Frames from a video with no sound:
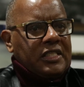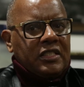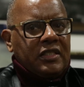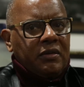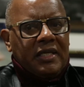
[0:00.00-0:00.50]
It's
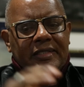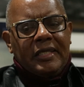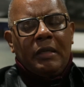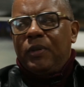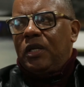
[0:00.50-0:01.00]

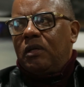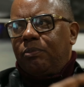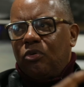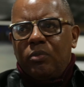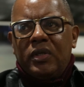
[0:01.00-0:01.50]
deeper than the
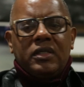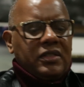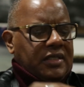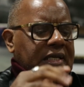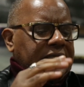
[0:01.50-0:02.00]

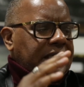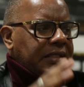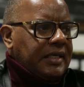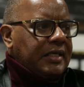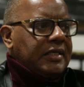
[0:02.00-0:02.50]
Pumas, the
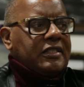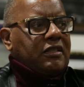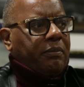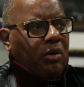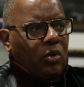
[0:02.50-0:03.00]
Adidas,
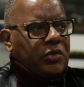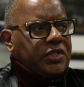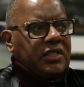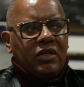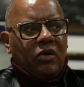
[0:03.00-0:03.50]
the
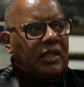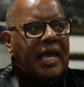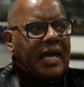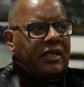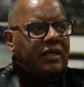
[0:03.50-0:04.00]
posing and all
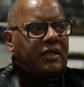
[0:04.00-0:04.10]
that.